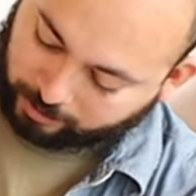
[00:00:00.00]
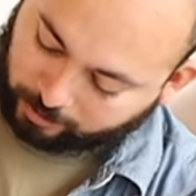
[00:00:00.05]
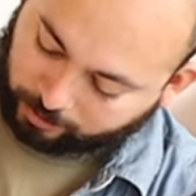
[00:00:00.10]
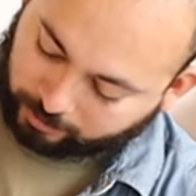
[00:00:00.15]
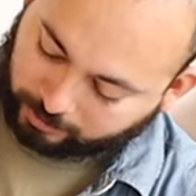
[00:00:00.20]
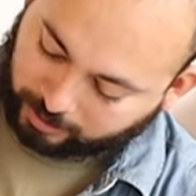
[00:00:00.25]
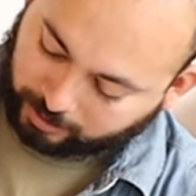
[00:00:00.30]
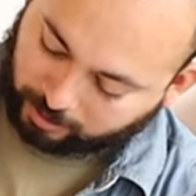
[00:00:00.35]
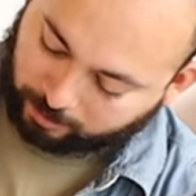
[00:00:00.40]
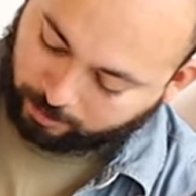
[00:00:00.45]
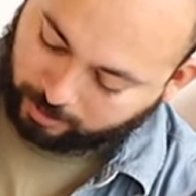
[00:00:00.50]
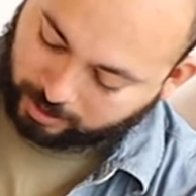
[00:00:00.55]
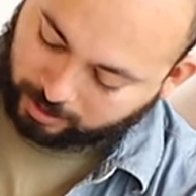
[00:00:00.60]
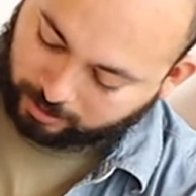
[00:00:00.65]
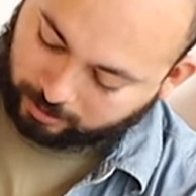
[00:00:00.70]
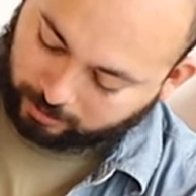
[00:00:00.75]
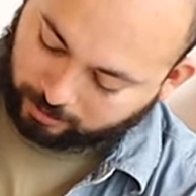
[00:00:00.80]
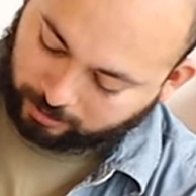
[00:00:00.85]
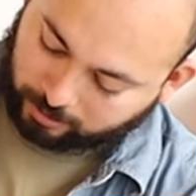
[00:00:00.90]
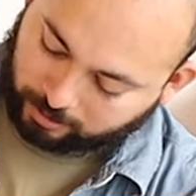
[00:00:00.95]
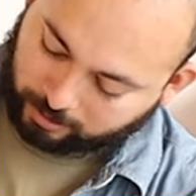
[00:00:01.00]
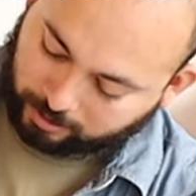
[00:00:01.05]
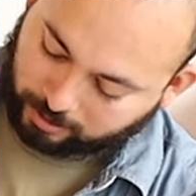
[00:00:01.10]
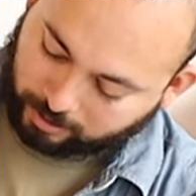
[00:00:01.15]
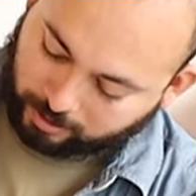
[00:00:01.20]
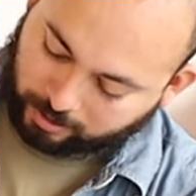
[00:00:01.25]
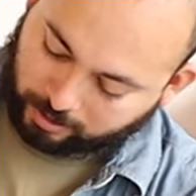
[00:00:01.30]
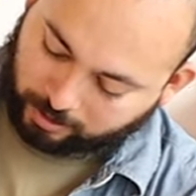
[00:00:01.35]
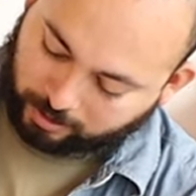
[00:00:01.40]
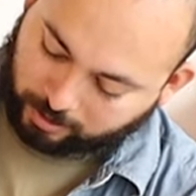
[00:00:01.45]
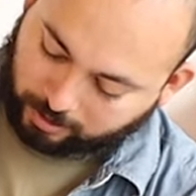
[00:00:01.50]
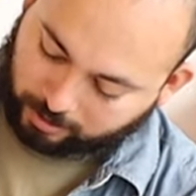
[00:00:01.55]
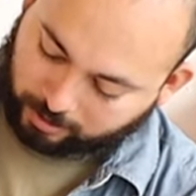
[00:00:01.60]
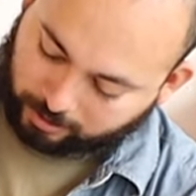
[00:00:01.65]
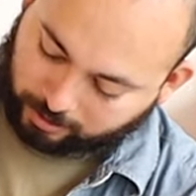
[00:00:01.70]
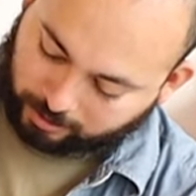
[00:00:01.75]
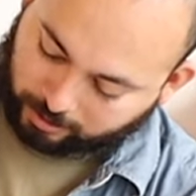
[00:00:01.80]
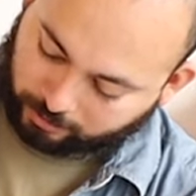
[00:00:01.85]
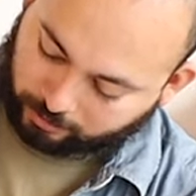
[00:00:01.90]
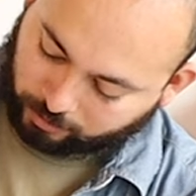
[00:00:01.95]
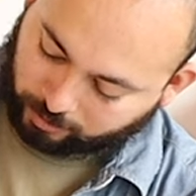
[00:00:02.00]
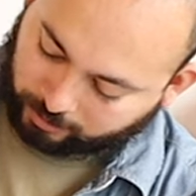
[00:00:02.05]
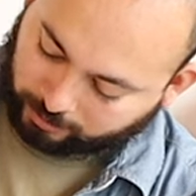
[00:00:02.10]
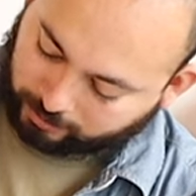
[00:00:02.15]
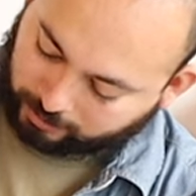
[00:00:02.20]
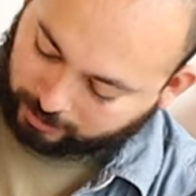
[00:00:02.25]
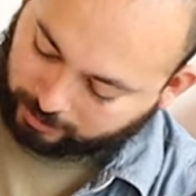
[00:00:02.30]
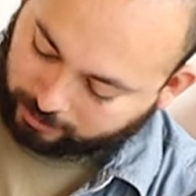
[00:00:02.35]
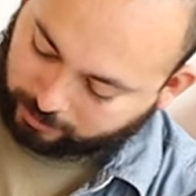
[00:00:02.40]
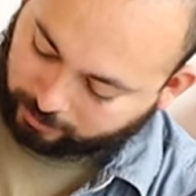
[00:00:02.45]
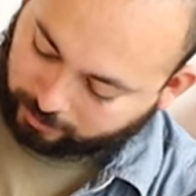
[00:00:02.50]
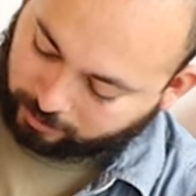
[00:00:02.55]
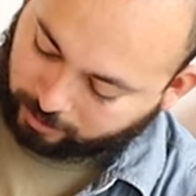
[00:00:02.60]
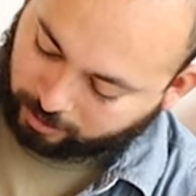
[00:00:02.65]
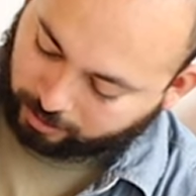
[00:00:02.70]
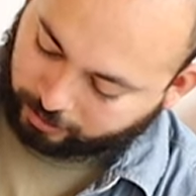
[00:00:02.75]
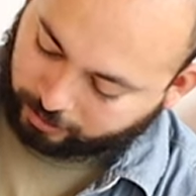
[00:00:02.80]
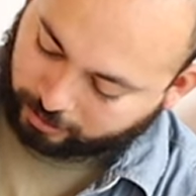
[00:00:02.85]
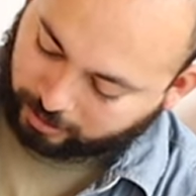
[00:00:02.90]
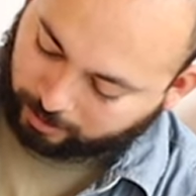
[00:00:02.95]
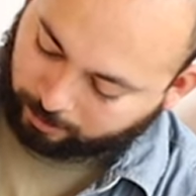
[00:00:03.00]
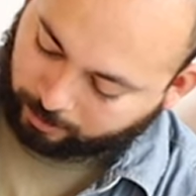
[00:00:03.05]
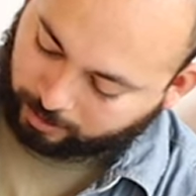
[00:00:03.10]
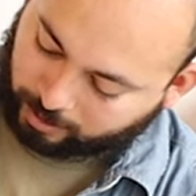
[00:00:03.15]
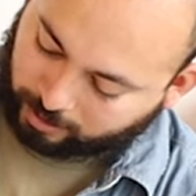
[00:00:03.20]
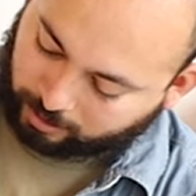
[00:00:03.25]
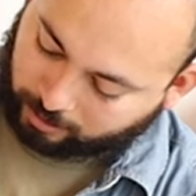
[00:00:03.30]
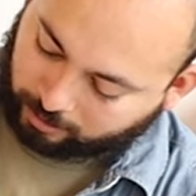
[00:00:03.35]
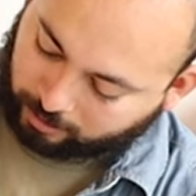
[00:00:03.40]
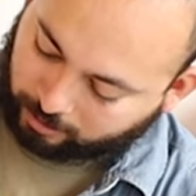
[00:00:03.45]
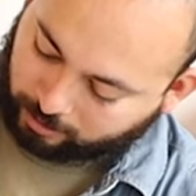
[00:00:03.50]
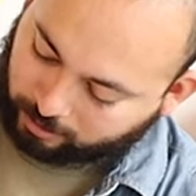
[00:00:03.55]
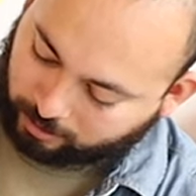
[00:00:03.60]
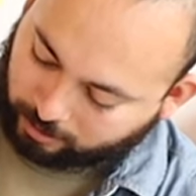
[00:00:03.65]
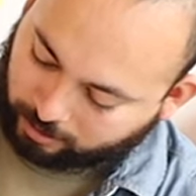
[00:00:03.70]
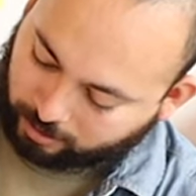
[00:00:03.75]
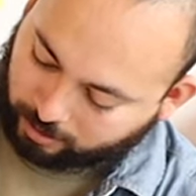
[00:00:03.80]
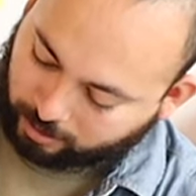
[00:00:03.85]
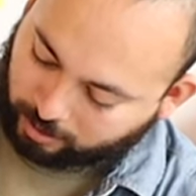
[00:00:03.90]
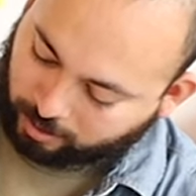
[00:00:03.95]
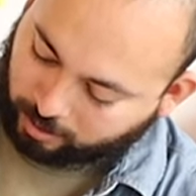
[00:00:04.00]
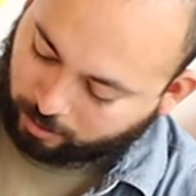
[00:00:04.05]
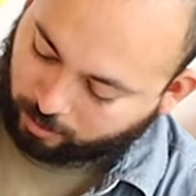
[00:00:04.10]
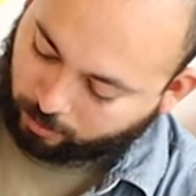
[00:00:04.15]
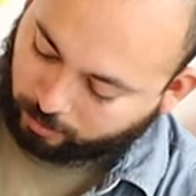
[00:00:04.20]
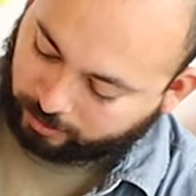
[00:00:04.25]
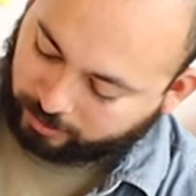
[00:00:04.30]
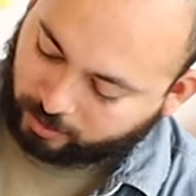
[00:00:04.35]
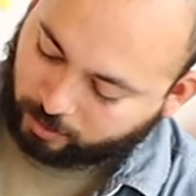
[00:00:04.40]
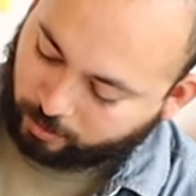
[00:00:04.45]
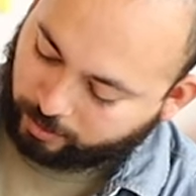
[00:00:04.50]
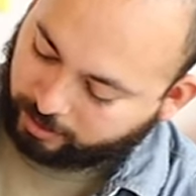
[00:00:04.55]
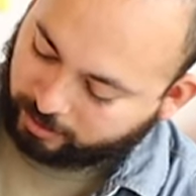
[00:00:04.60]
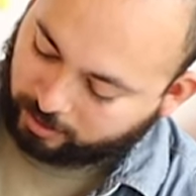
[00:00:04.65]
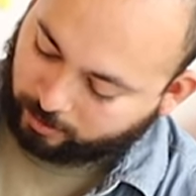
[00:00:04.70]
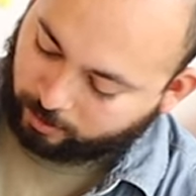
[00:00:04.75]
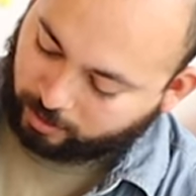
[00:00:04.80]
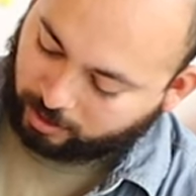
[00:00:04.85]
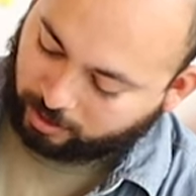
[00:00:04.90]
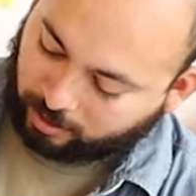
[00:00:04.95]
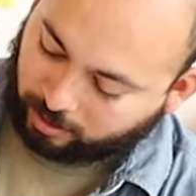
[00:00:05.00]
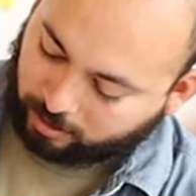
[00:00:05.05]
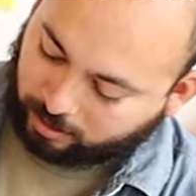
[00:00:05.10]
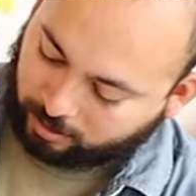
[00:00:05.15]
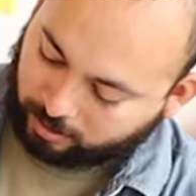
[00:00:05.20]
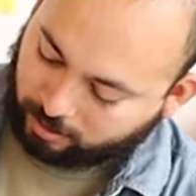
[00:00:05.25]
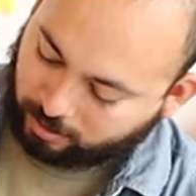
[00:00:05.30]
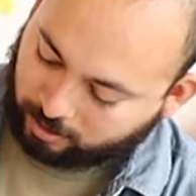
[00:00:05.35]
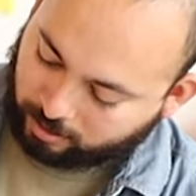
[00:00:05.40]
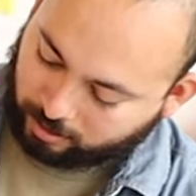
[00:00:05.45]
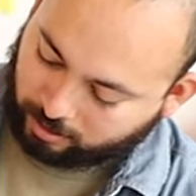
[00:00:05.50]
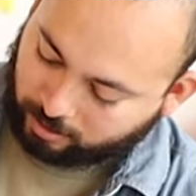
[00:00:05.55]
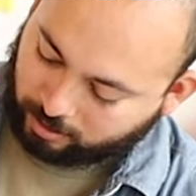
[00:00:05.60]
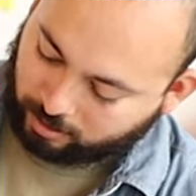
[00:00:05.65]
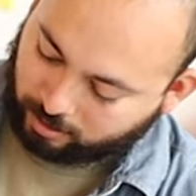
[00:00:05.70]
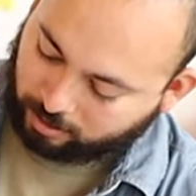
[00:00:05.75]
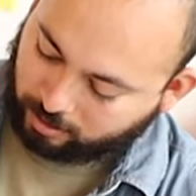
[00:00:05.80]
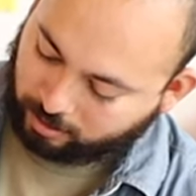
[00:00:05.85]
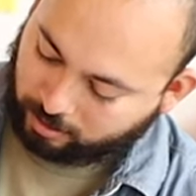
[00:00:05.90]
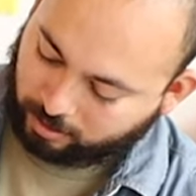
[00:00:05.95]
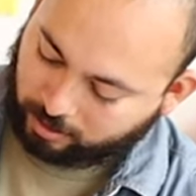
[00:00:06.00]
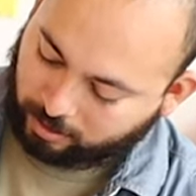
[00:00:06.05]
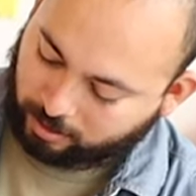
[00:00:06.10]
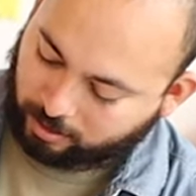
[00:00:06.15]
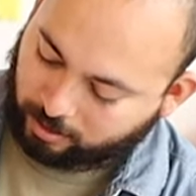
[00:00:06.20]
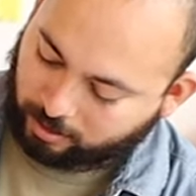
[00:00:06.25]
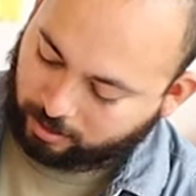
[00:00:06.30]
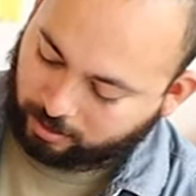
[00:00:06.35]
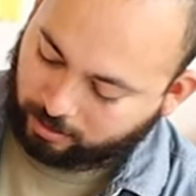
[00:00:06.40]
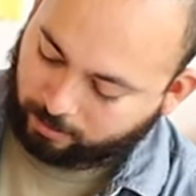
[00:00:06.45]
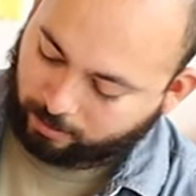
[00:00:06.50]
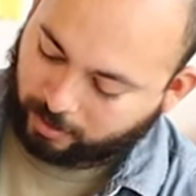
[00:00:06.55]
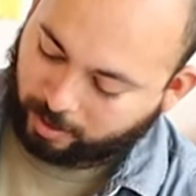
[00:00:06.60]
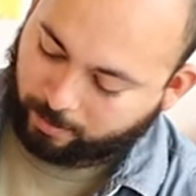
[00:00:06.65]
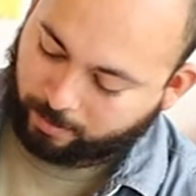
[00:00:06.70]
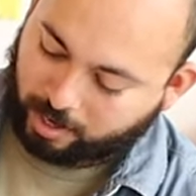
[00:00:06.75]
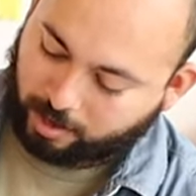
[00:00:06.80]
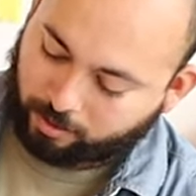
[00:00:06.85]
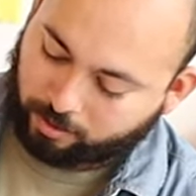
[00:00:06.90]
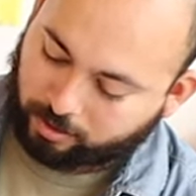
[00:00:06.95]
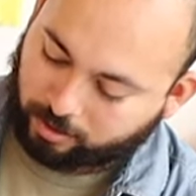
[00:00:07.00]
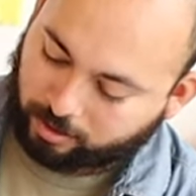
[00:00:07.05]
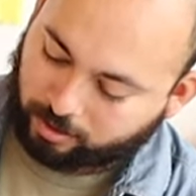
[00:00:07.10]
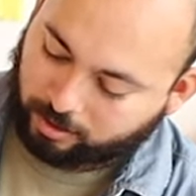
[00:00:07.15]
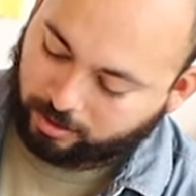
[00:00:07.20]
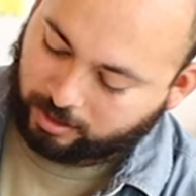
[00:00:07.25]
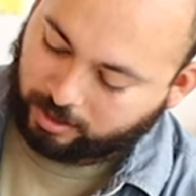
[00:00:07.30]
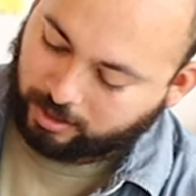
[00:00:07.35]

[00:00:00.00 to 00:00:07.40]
a little tiny bit, as you can see, to start shaping what's going to be my mouth.